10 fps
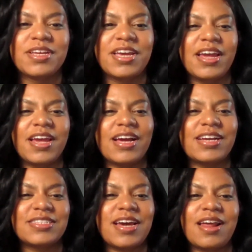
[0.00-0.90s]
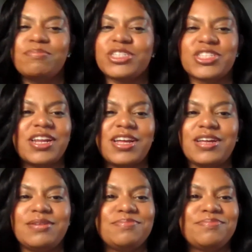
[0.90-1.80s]
Yeah. And I said, I'm just
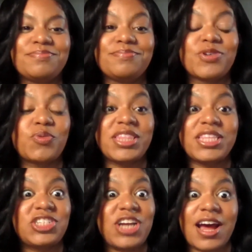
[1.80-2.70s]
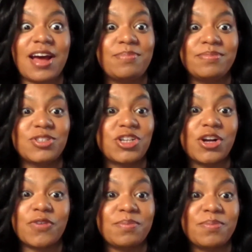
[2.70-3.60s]
gonna quit this job, start
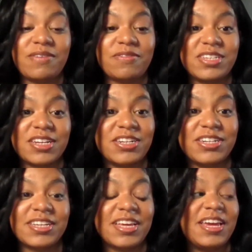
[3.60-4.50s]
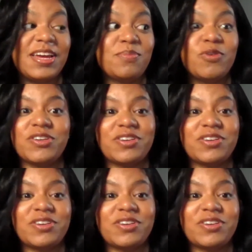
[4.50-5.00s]
over in the private sector, and move to